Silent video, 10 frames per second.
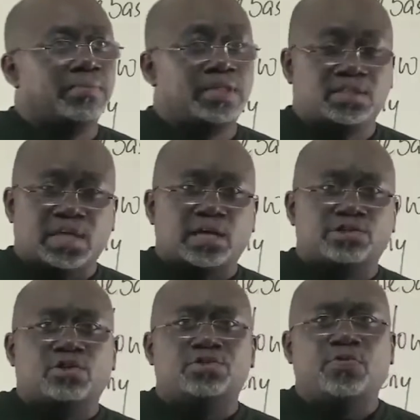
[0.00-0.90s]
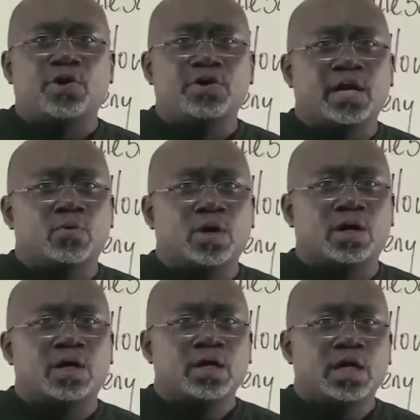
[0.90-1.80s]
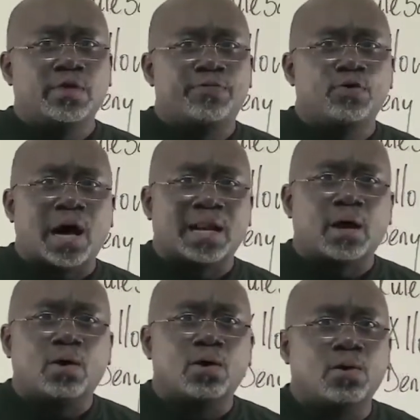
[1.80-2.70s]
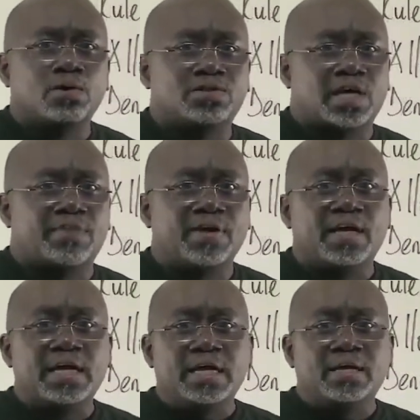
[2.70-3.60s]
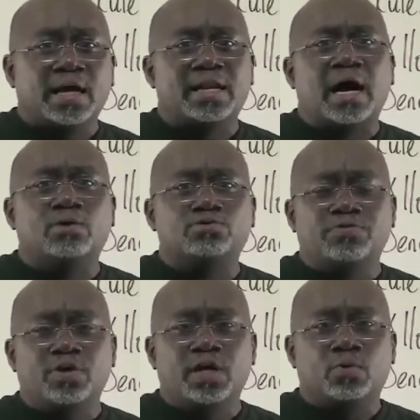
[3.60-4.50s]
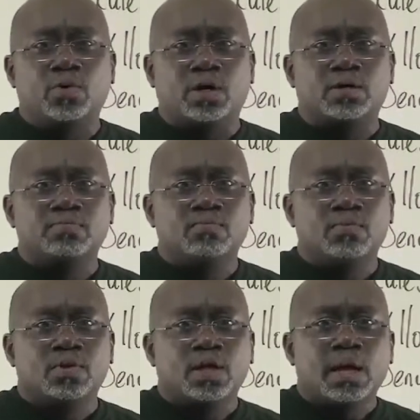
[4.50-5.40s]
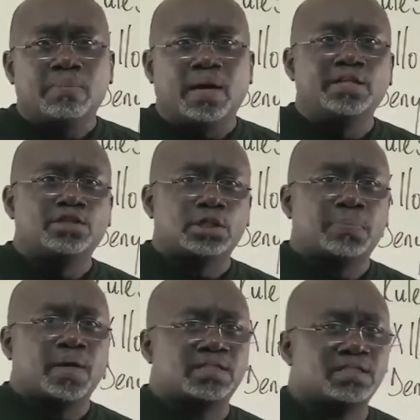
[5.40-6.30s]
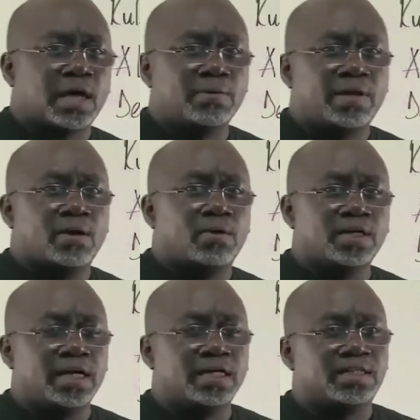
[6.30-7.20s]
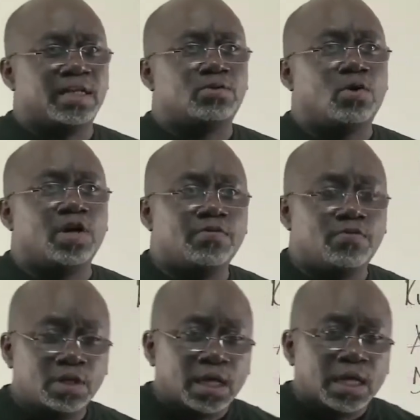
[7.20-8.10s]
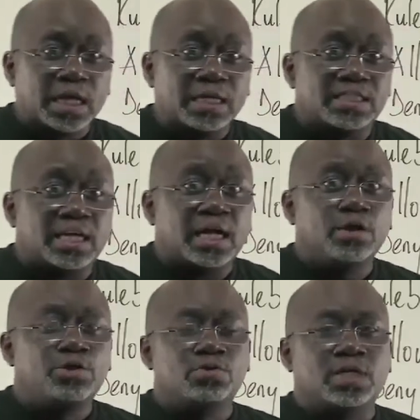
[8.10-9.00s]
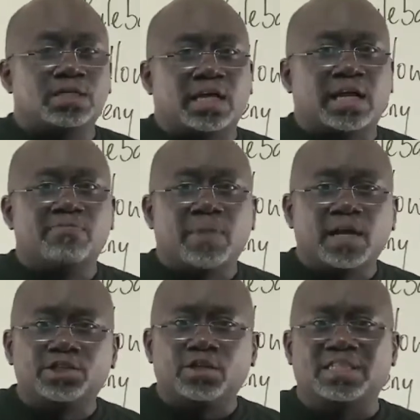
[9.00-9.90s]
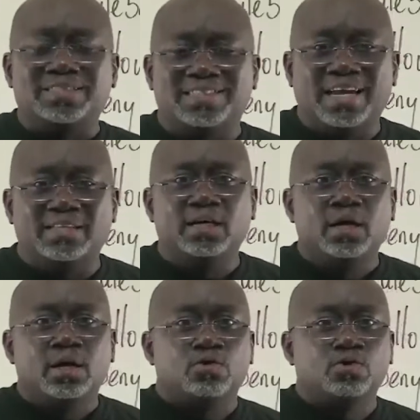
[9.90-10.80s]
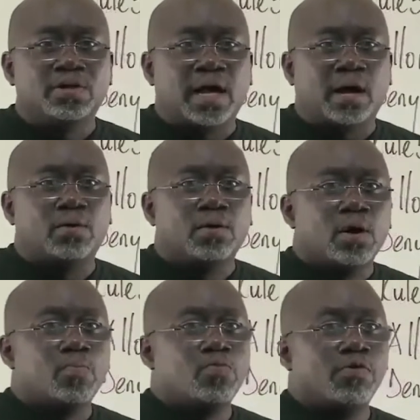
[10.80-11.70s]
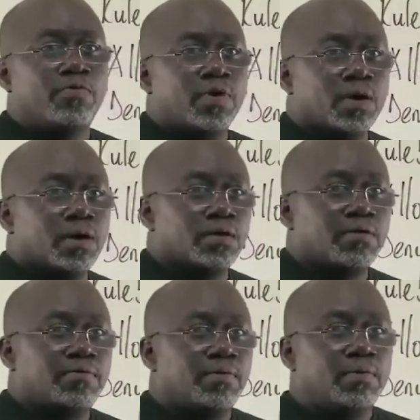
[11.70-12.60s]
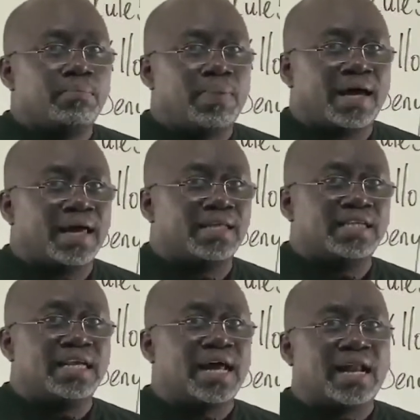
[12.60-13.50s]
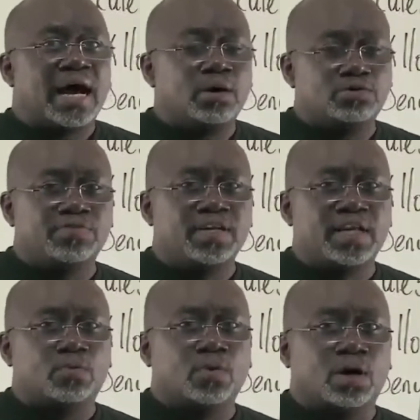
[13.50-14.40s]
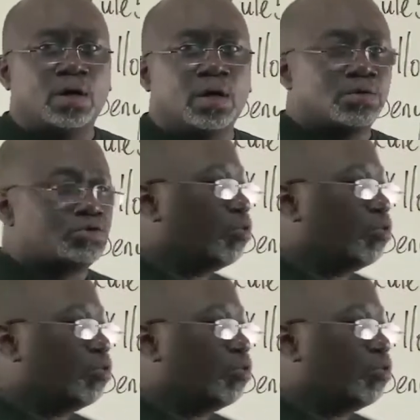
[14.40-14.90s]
disastrous for your network if you allow all traffic in and out of your network. Malicious persons out there on the internet, or even internal users that have malicious intent, could now move packets in and out of the network. So